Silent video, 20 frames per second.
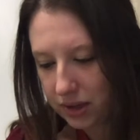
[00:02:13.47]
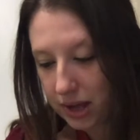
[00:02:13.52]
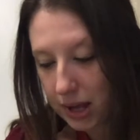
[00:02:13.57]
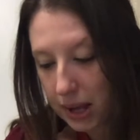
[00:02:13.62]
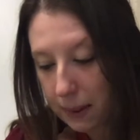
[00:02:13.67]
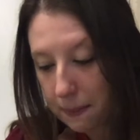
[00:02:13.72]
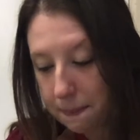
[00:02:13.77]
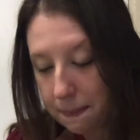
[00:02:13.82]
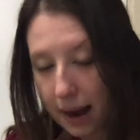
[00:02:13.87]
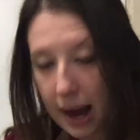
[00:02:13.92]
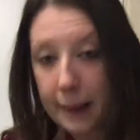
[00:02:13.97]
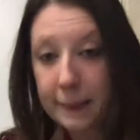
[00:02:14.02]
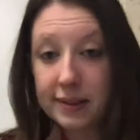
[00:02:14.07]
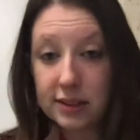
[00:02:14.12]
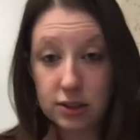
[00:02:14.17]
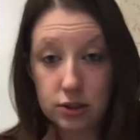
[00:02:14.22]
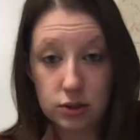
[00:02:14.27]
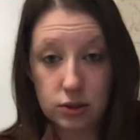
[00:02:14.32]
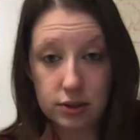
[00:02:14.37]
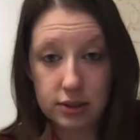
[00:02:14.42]
Mama
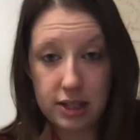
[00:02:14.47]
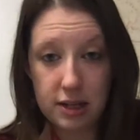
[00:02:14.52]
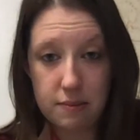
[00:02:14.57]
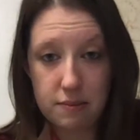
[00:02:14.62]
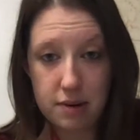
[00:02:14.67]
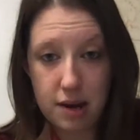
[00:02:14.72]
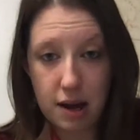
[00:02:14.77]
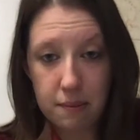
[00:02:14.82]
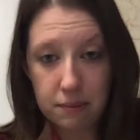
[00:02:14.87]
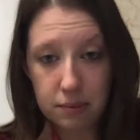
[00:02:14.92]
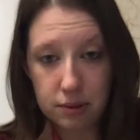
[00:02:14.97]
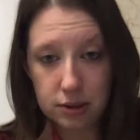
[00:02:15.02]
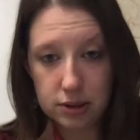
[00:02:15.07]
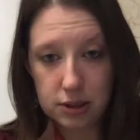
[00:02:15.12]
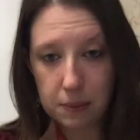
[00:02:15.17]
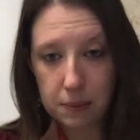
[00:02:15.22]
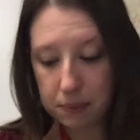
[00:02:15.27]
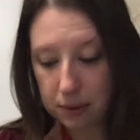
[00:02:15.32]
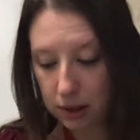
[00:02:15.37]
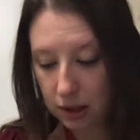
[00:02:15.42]
told him numbers
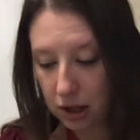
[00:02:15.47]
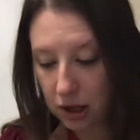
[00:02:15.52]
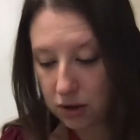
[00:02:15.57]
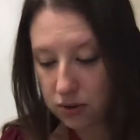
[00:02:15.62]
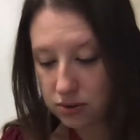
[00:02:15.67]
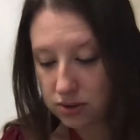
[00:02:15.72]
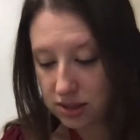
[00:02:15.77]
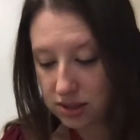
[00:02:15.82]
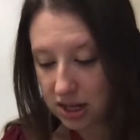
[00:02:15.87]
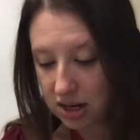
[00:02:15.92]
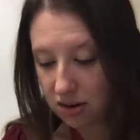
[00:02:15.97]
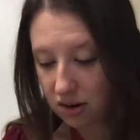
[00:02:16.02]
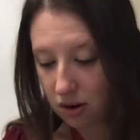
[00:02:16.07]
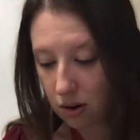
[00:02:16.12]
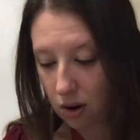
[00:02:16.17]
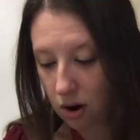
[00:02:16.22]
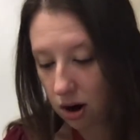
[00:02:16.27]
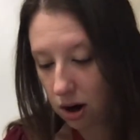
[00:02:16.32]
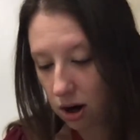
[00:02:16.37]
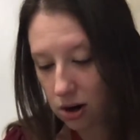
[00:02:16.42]
below 0
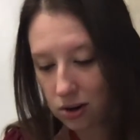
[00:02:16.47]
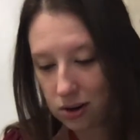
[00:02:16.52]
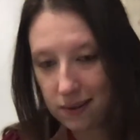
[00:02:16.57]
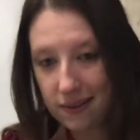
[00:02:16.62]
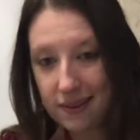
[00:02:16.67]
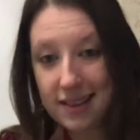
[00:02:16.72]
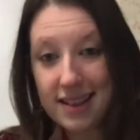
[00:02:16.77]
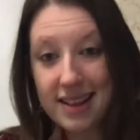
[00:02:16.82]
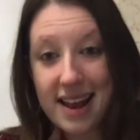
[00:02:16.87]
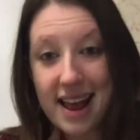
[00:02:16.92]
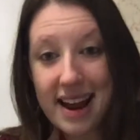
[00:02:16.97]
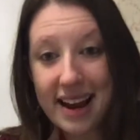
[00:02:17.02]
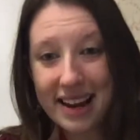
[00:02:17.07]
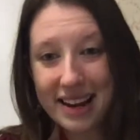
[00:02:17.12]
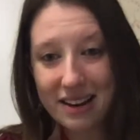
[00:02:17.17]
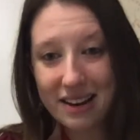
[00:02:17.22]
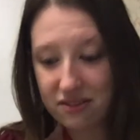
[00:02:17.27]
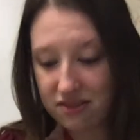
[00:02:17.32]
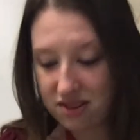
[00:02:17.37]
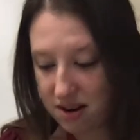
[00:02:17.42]
are called
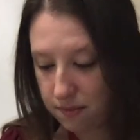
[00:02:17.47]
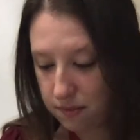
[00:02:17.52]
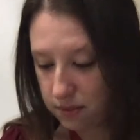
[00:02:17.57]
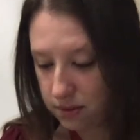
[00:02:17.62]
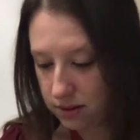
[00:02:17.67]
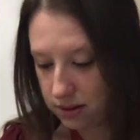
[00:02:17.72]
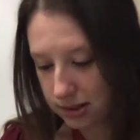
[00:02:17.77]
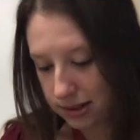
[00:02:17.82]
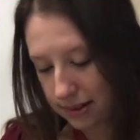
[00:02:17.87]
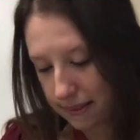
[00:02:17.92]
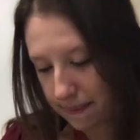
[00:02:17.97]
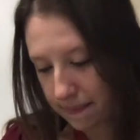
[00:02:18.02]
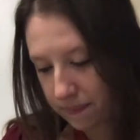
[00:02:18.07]
negative numbers.